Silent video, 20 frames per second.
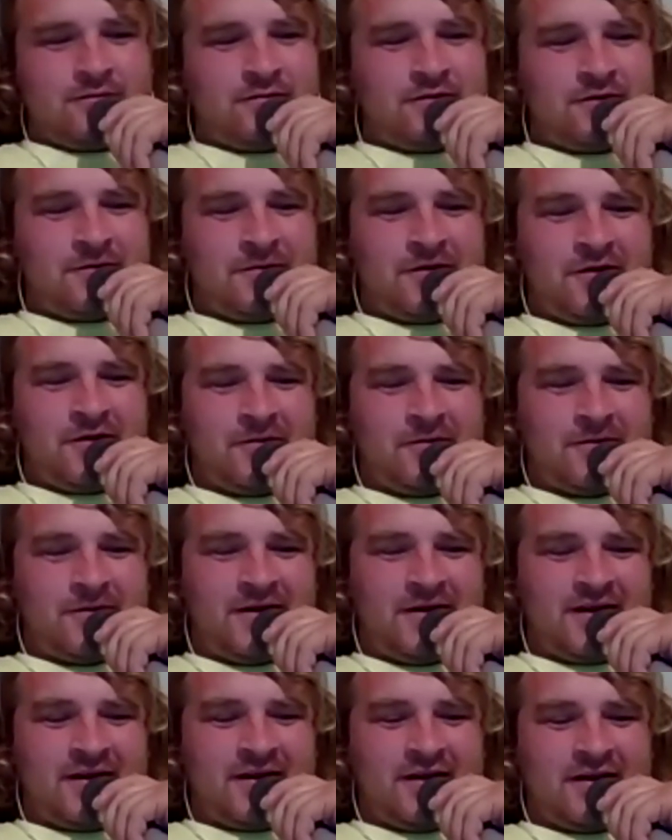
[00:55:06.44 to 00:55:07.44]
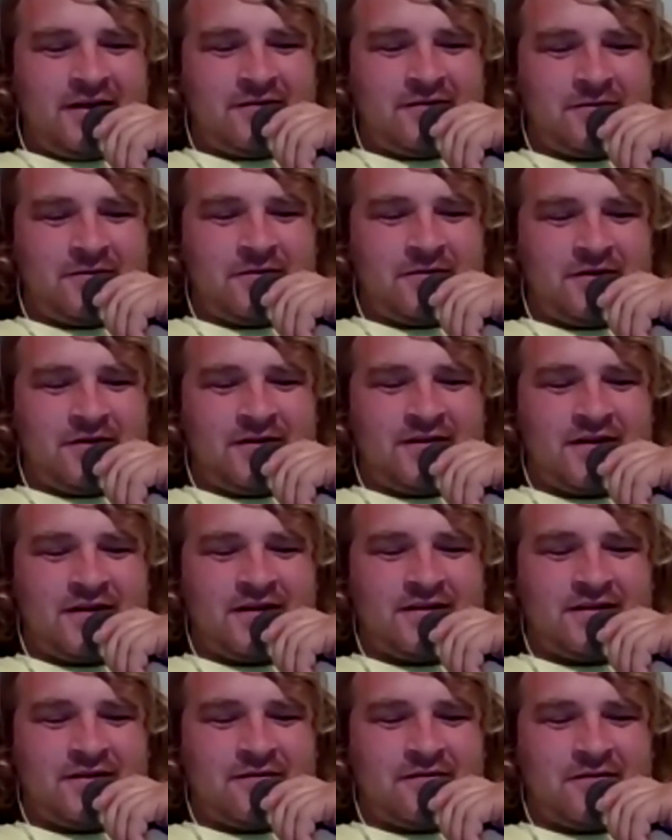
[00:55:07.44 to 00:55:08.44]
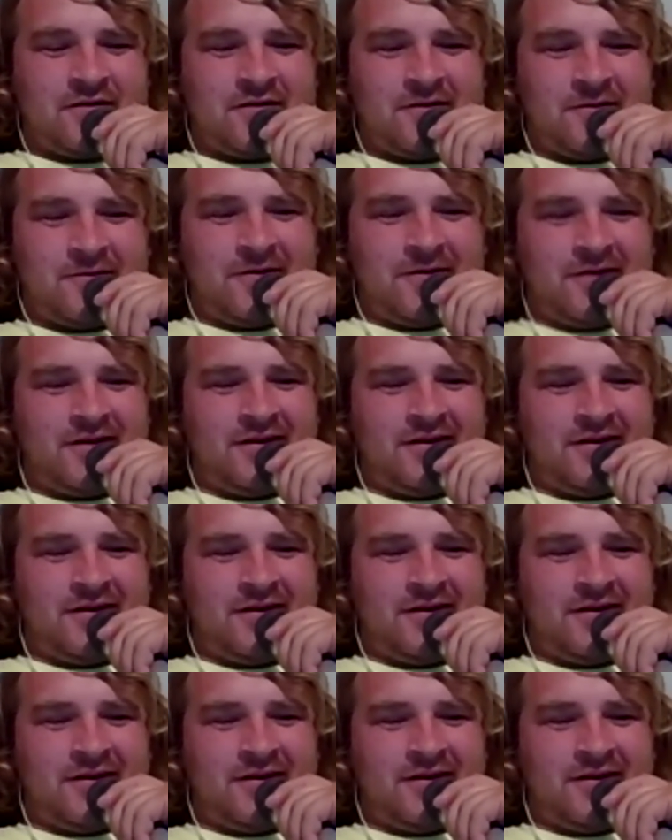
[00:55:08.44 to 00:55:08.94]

Well, let me know. My dad has one. He's not that far away.